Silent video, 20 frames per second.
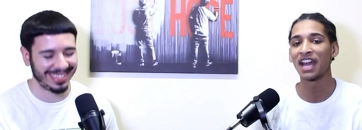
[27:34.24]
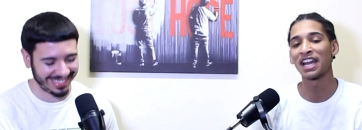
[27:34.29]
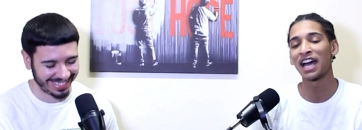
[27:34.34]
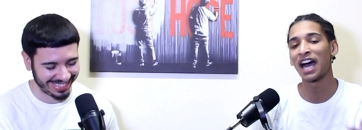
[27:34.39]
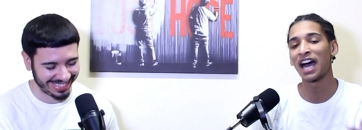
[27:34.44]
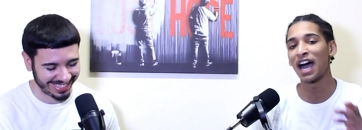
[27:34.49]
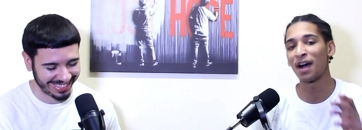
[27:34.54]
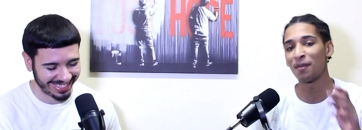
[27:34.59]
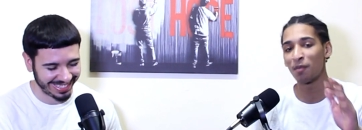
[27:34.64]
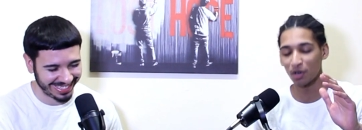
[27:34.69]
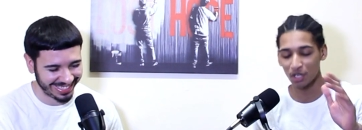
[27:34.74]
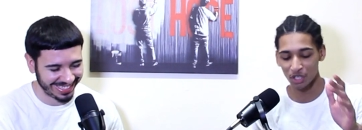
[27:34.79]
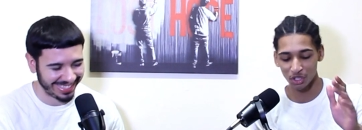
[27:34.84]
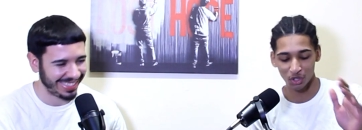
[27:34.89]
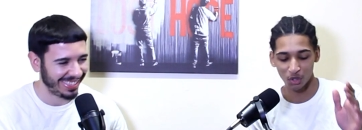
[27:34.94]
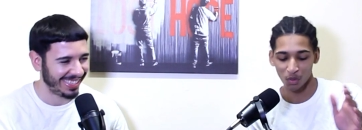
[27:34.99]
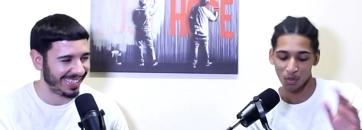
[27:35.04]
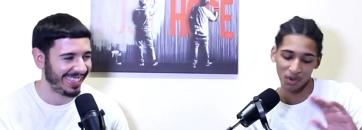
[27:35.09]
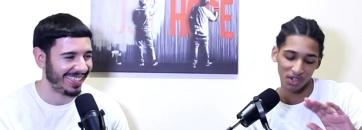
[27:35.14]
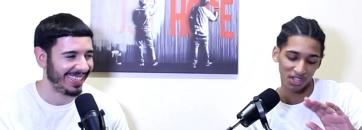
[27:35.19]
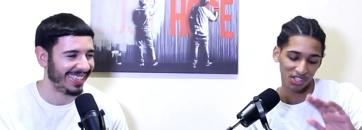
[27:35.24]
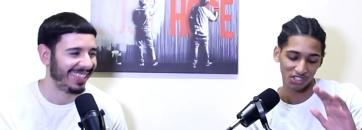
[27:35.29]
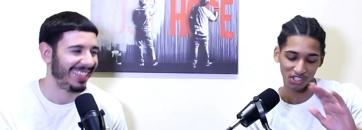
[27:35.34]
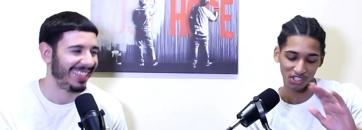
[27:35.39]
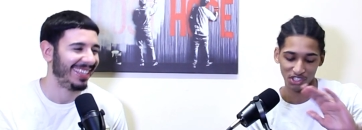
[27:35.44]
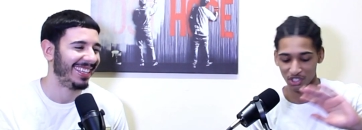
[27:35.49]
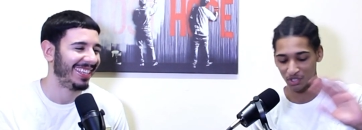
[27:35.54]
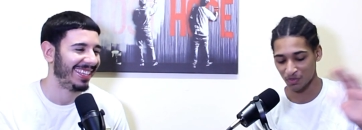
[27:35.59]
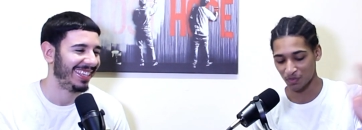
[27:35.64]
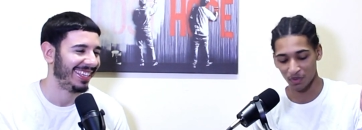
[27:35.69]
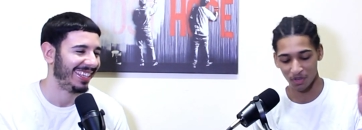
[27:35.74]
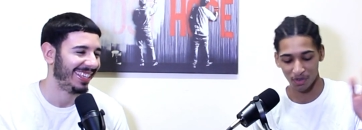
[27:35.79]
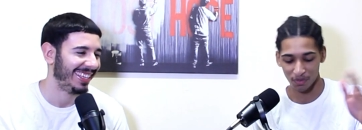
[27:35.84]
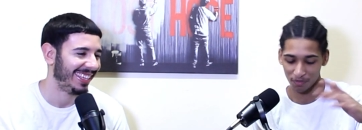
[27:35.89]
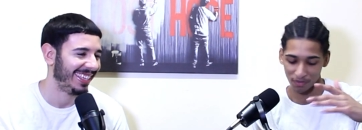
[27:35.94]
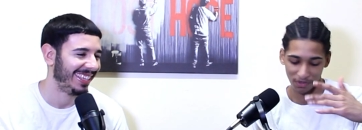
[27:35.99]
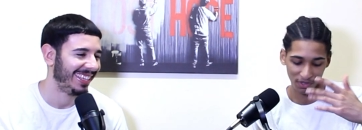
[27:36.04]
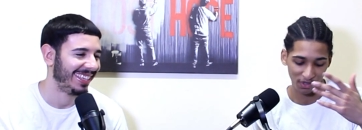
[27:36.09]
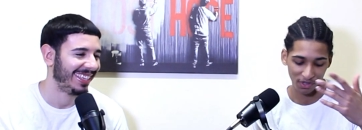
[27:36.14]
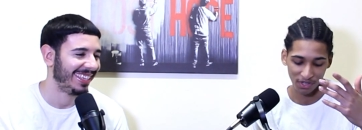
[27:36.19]
Speaker 1: and I, am only doing this just
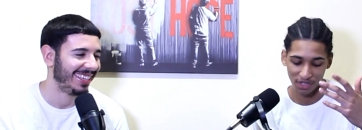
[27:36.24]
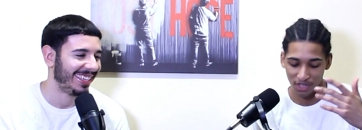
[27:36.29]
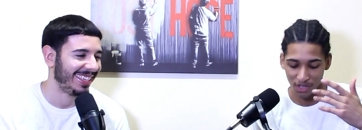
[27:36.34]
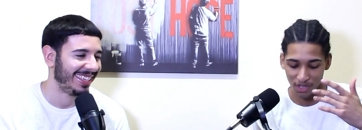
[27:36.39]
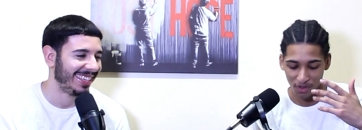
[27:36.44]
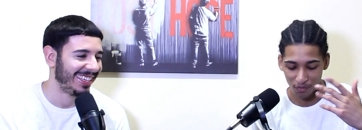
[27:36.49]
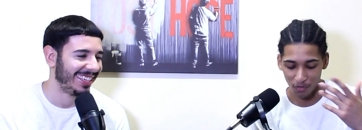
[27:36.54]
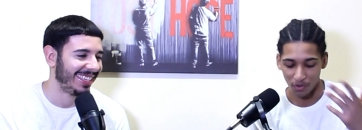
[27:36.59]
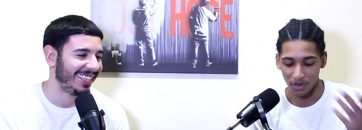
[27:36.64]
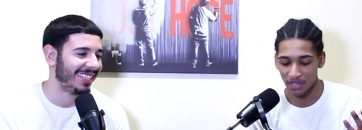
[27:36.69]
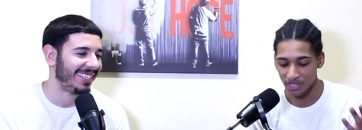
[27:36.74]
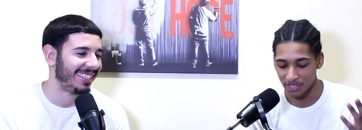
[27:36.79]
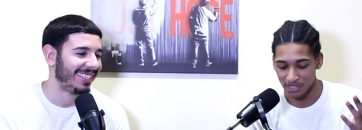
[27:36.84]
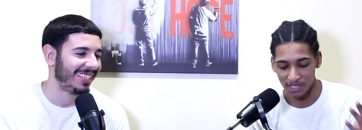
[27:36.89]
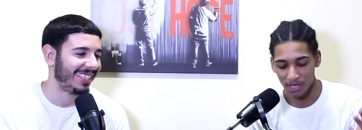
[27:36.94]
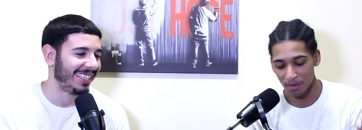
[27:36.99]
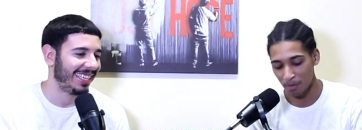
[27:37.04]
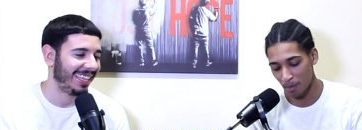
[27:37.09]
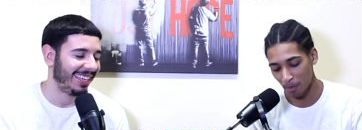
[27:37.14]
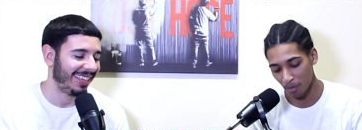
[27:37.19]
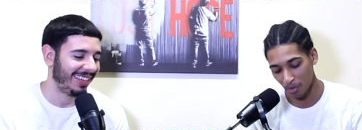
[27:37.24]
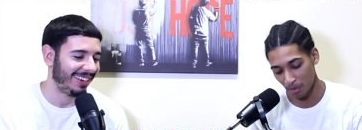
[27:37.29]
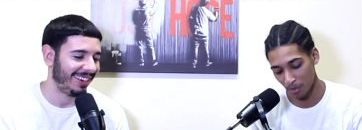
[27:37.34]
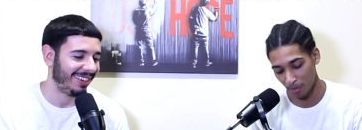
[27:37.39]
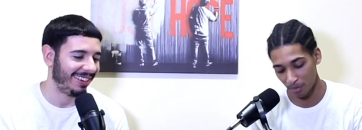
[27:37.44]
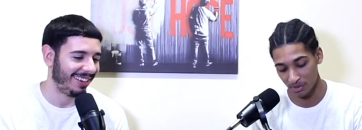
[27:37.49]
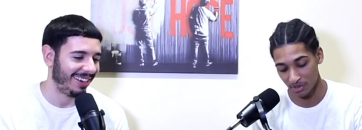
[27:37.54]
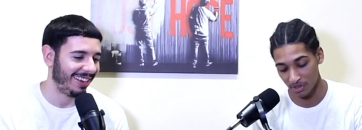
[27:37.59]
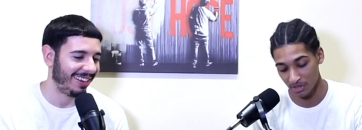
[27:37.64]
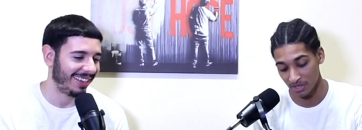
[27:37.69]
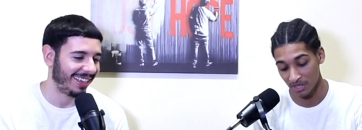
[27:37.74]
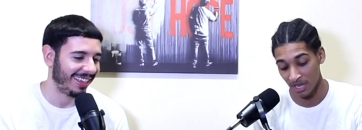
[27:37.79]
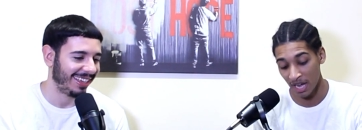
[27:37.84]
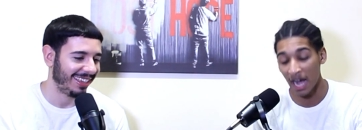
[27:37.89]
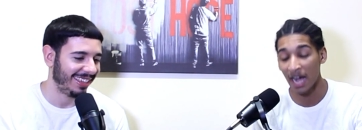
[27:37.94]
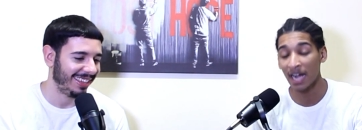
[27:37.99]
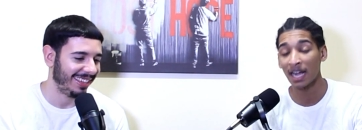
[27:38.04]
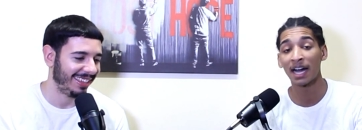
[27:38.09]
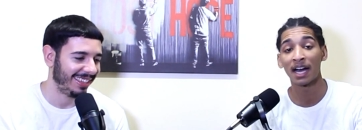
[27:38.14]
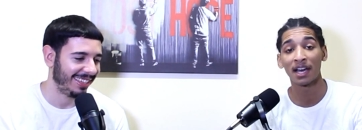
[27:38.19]
for, for, for entertainment purposes. Okay.
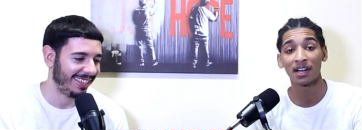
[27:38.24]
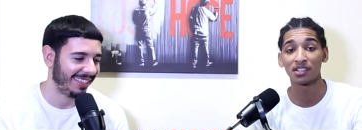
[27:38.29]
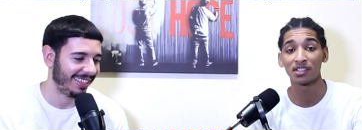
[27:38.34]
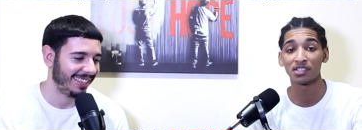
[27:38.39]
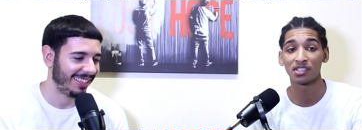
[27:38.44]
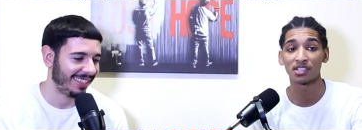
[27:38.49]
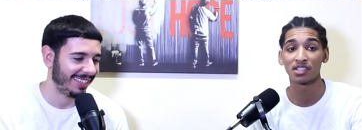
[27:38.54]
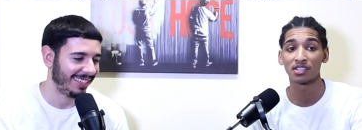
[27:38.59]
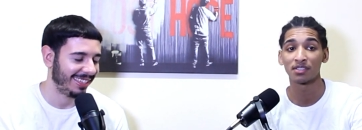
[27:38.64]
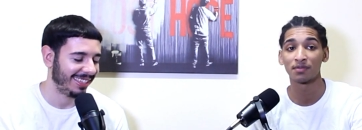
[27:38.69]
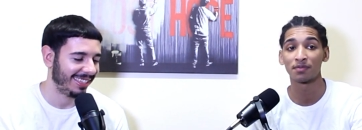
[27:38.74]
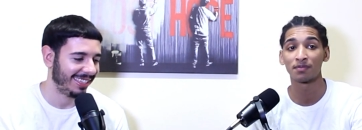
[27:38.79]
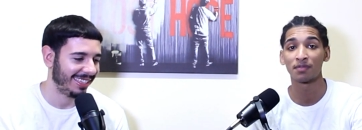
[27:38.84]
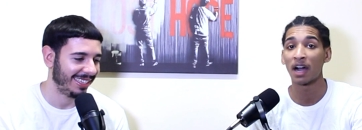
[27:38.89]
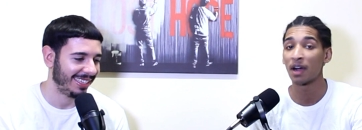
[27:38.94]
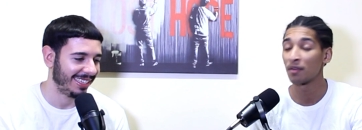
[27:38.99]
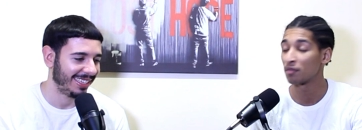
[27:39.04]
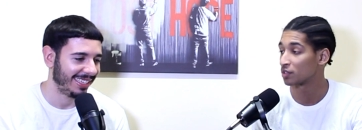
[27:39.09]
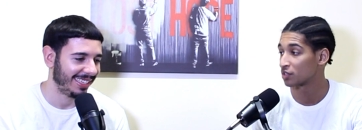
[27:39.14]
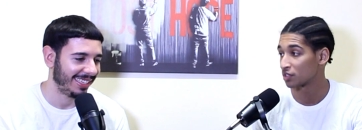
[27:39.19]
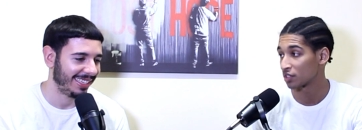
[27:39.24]
I got us in five or